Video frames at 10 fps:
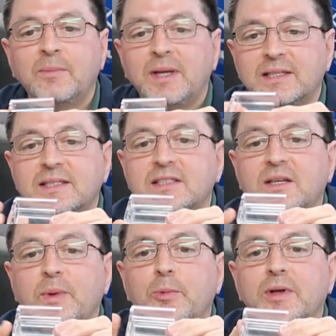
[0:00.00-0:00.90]
because it's
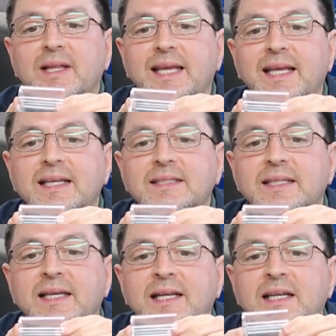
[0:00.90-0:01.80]
going to be really
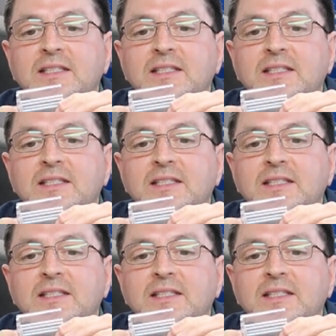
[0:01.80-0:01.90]
easy.